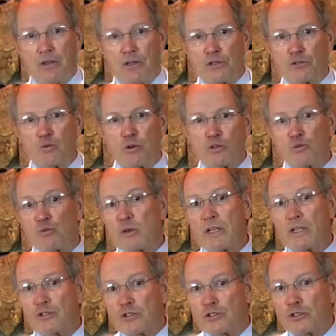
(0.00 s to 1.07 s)
This was
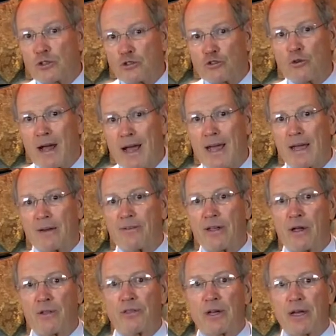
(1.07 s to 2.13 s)
really just a triad of
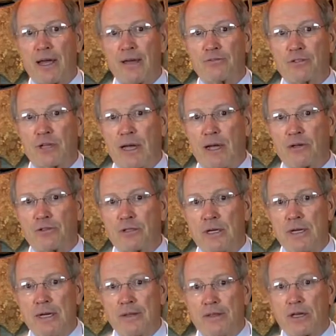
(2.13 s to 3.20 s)
healthy lifestyles
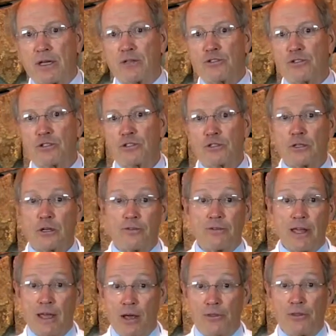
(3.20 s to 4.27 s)
that consisted of
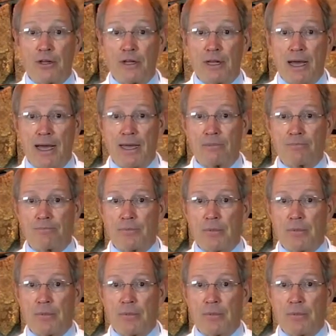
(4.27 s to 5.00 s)
a healthy diet